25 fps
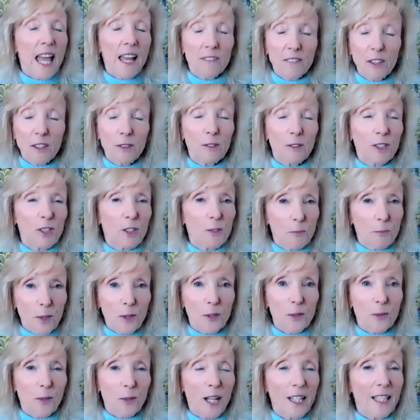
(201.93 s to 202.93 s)
everyone's
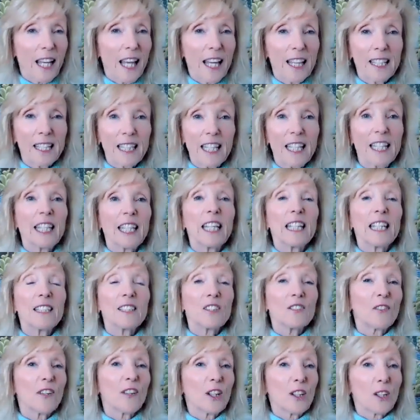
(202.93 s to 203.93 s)
birthright and it
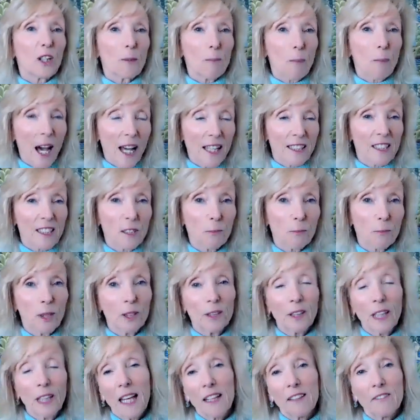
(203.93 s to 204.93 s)
is very
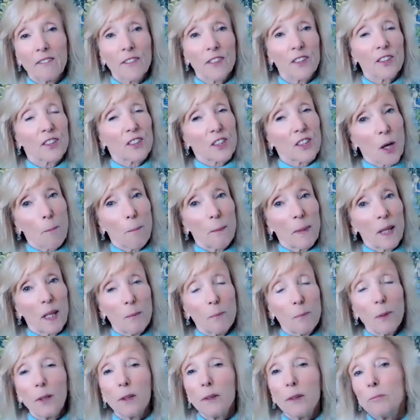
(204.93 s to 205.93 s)
possible and for some
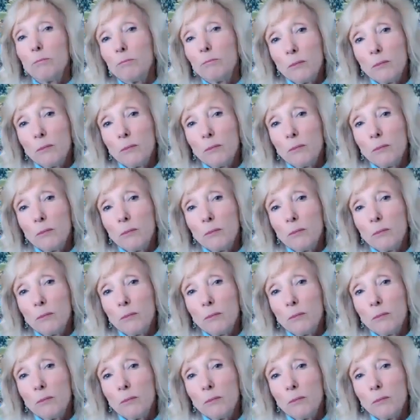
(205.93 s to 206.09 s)
people